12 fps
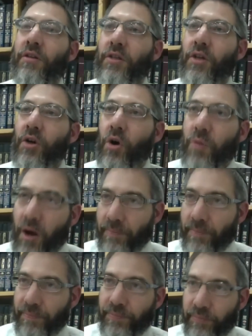Yehoram
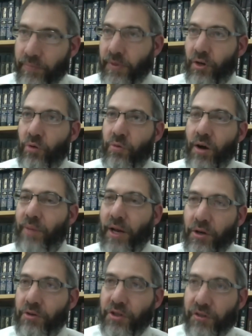ben
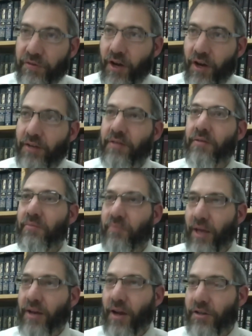Yehoshaphat
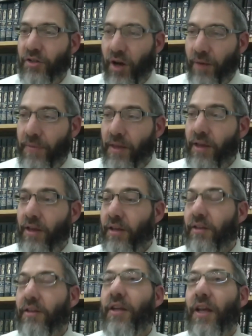ben Asa.
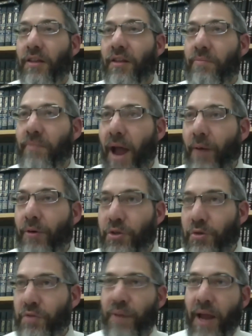The marriage
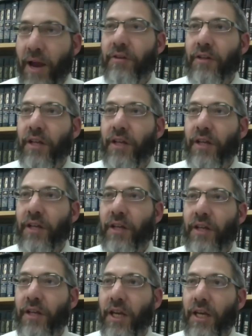was apparently,
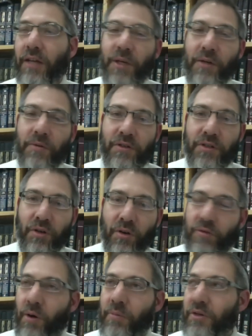because Yehoram
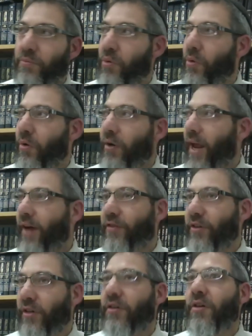was born after
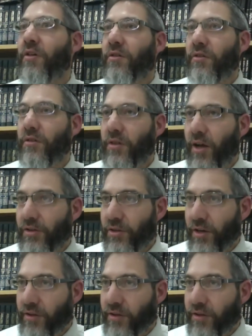Asa died,